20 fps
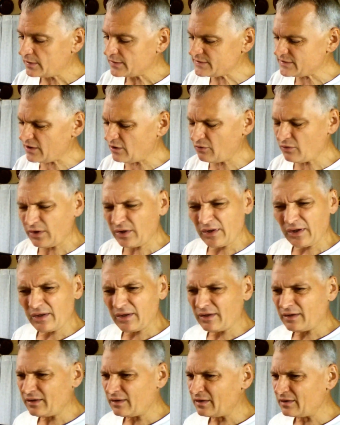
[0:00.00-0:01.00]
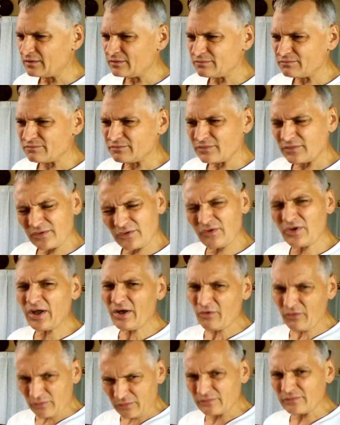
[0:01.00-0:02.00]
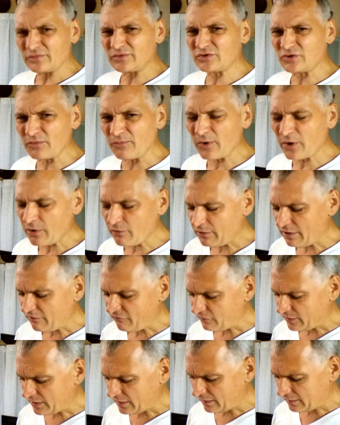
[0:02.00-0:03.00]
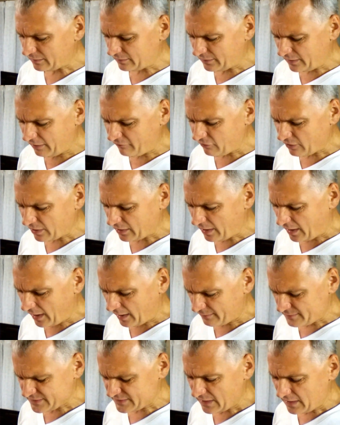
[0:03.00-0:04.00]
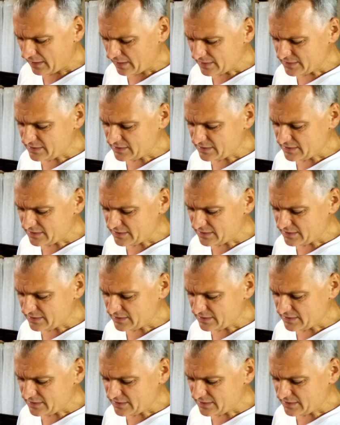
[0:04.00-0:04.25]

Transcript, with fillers: So, you know, tomorrow never never comes.